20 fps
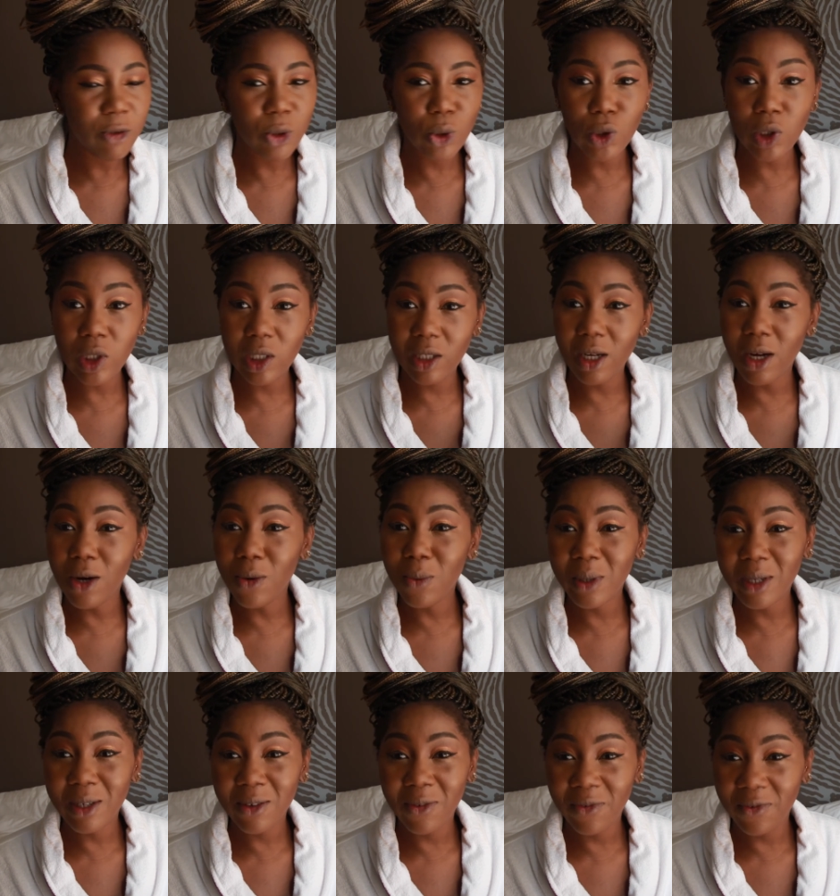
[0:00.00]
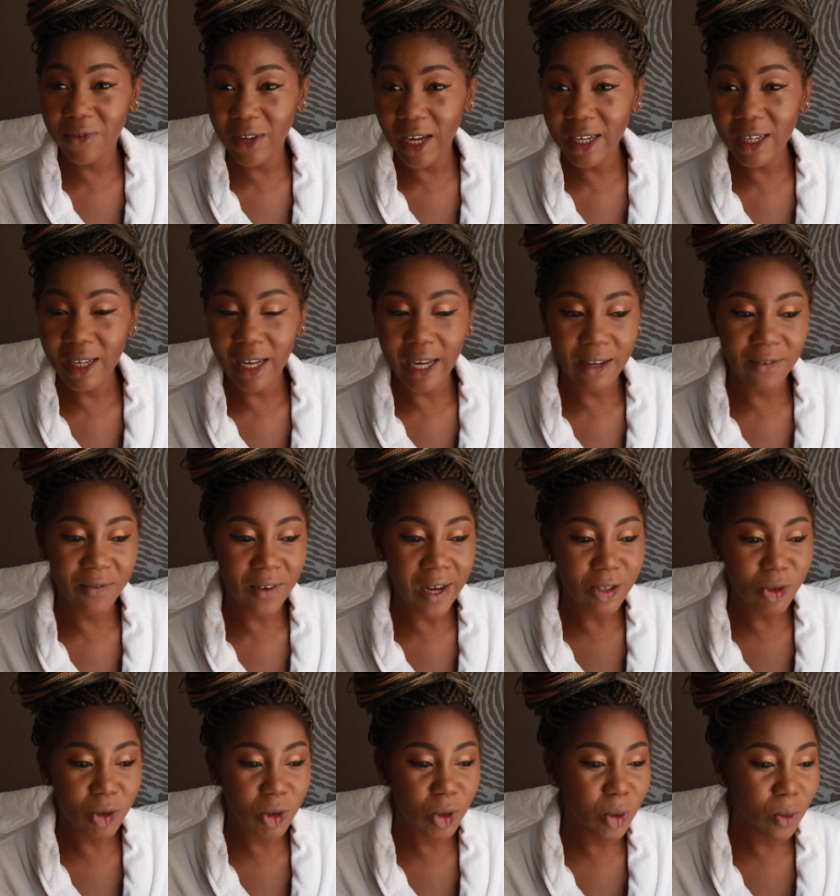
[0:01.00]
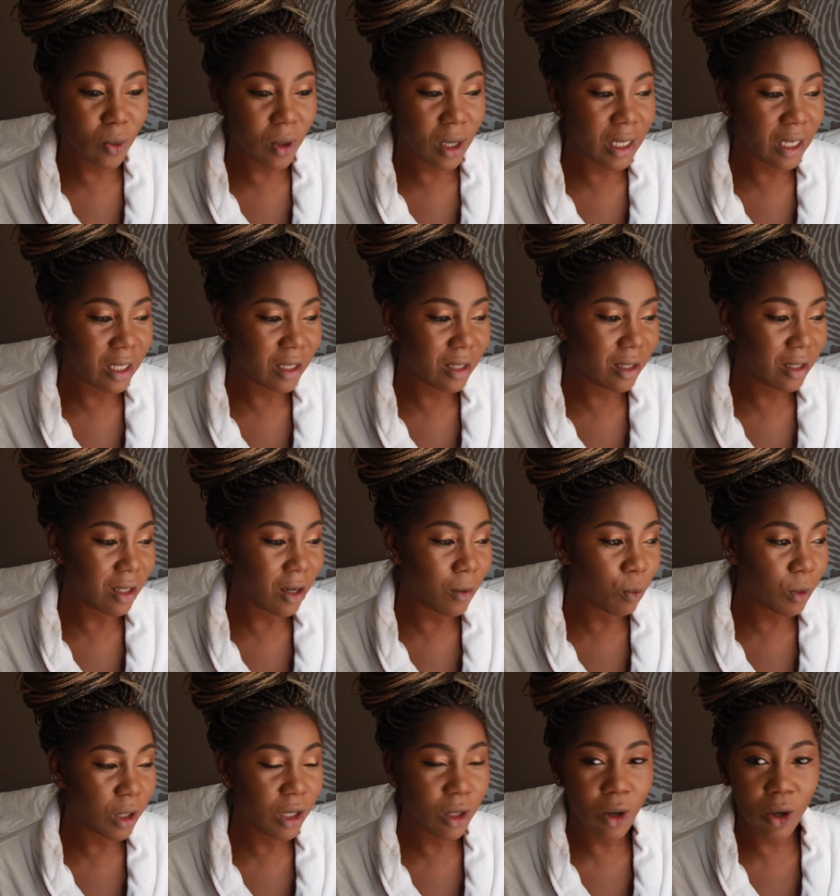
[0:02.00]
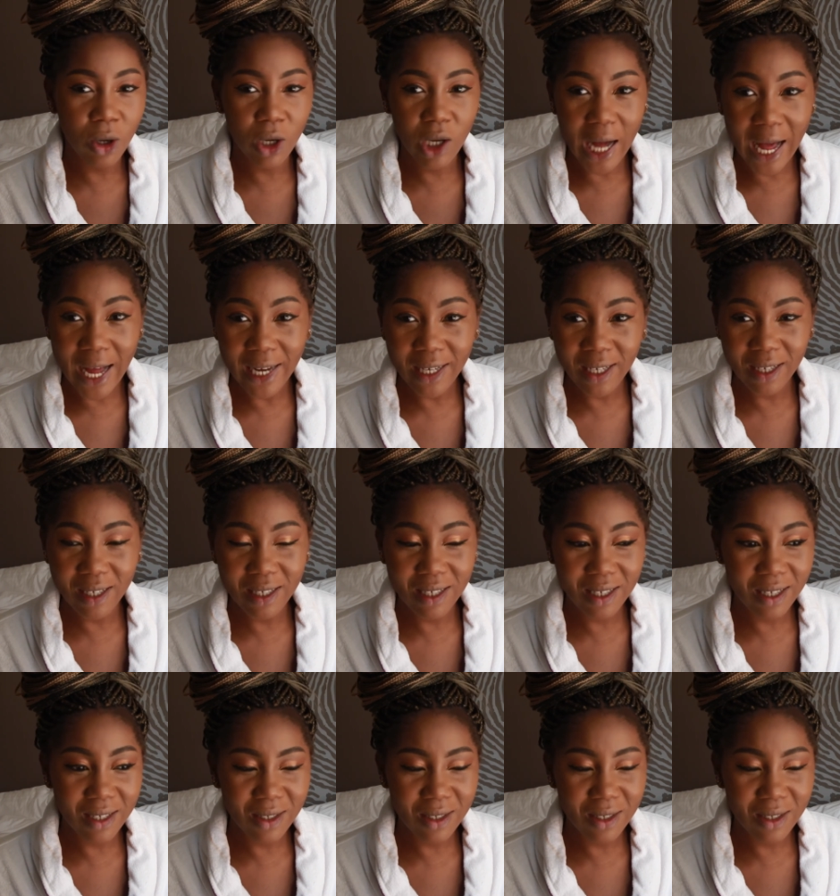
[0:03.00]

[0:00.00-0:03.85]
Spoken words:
just done with the fake life. I just wanted something organic,